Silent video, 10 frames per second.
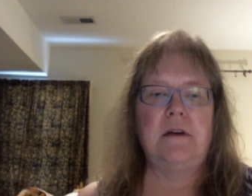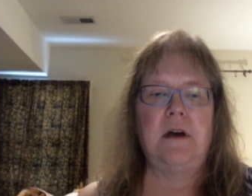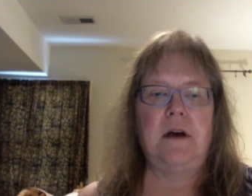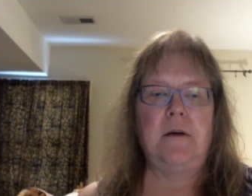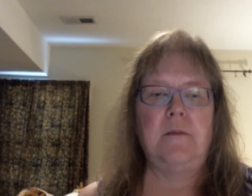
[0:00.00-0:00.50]

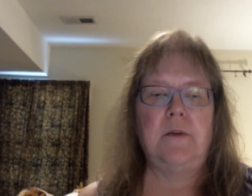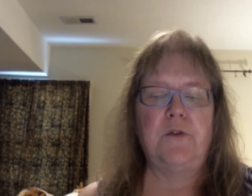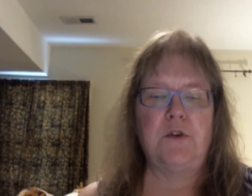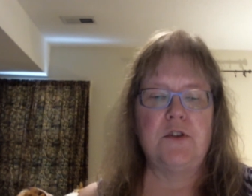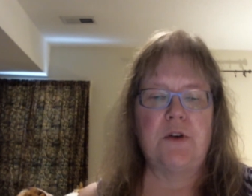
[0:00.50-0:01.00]
um, the
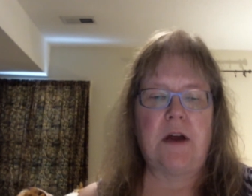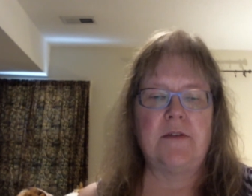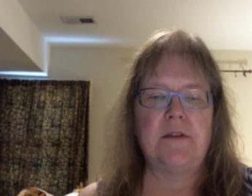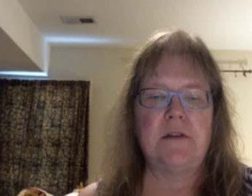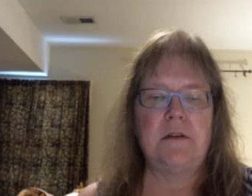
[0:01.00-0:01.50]
first
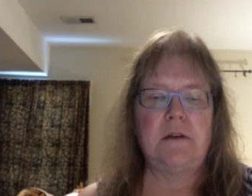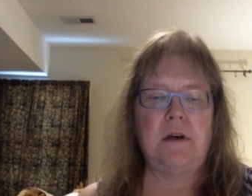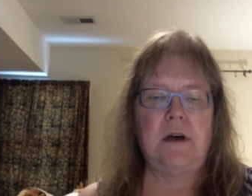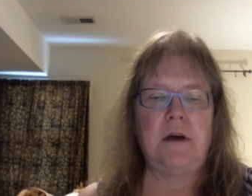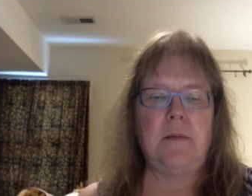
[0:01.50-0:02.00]
draft
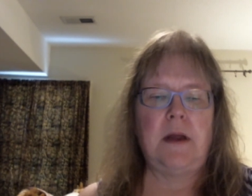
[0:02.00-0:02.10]
um,